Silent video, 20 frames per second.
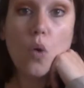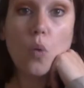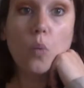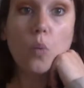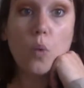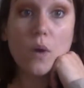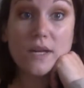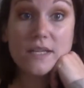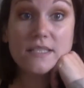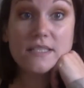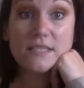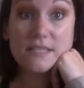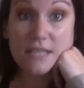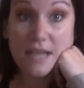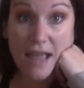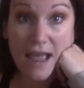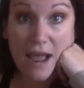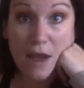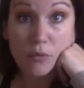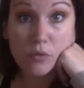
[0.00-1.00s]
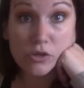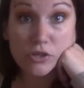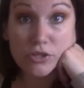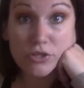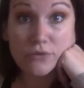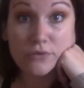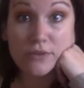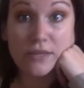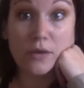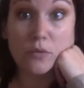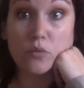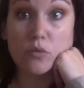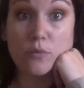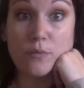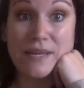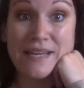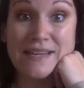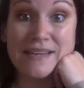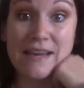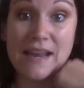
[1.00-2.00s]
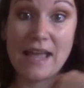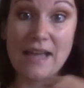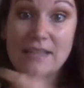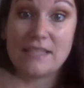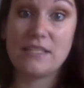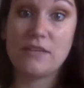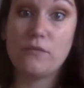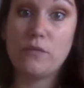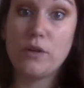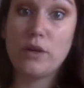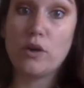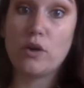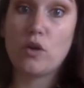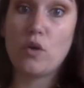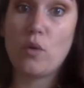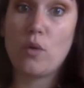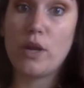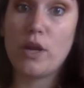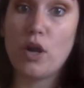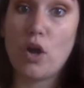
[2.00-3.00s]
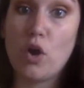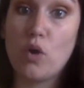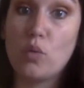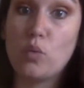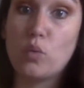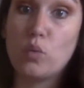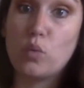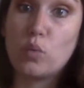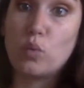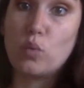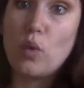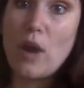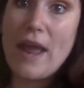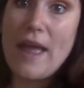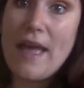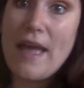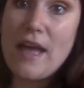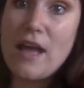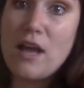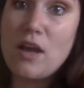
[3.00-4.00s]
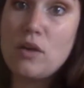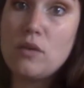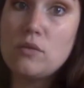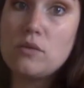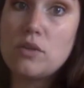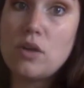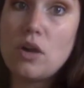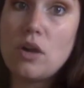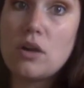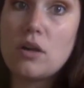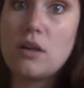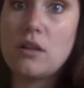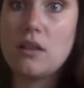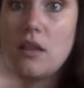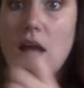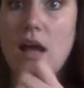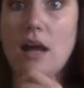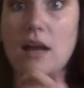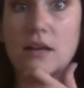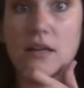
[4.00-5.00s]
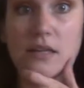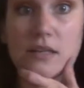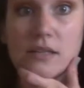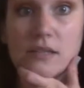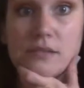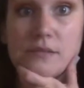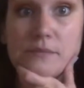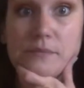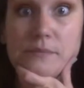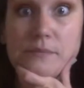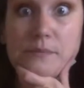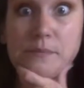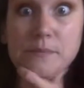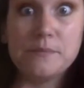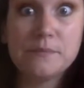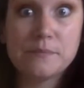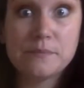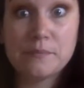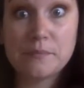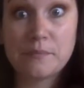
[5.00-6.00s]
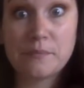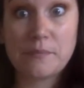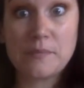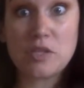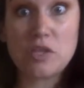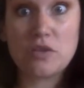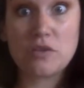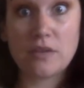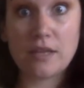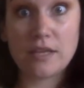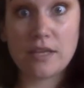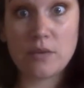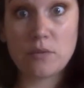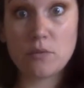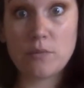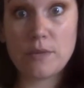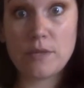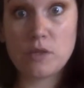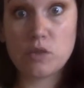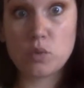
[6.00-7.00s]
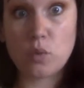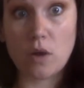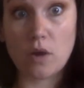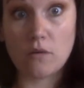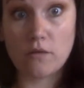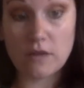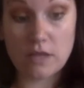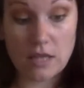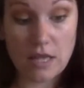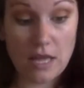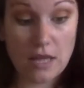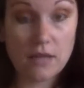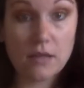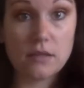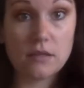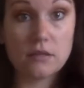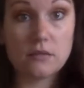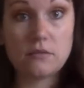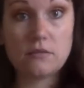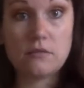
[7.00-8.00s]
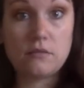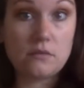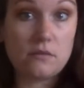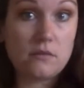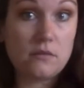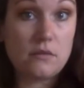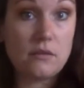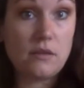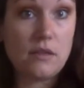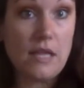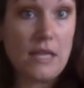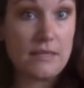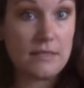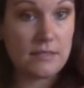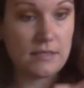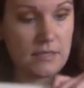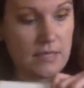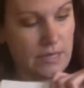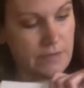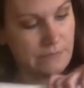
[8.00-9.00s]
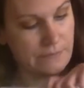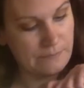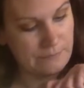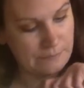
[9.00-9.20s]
What hour do you think will be next if we are going around our clock? Do you think it will be 12 o'clock? Let's see.